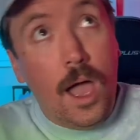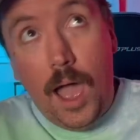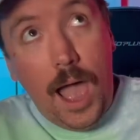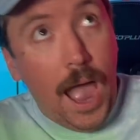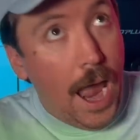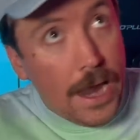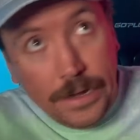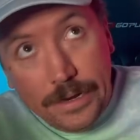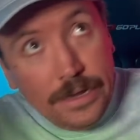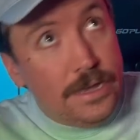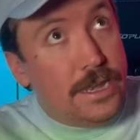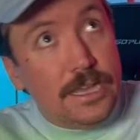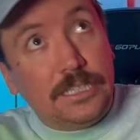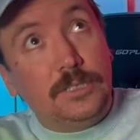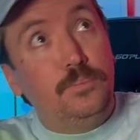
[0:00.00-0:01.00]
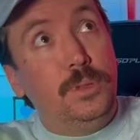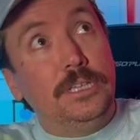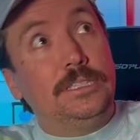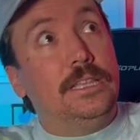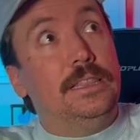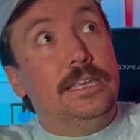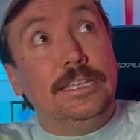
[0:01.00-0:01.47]
"I didn't
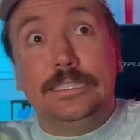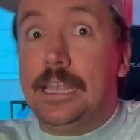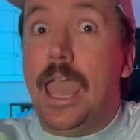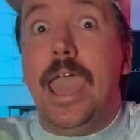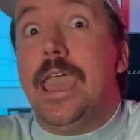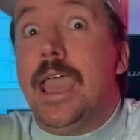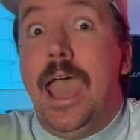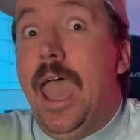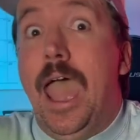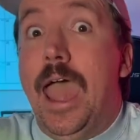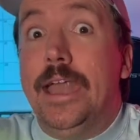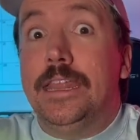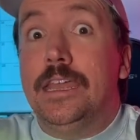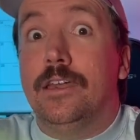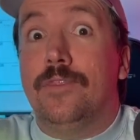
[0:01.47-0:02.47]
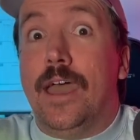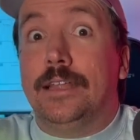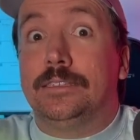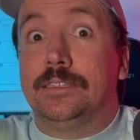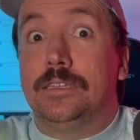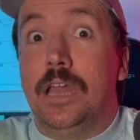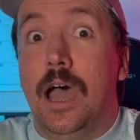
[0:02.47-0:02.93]
explicitly say any of
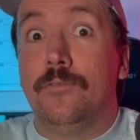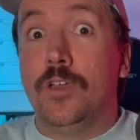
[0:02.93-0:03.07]
that stuff.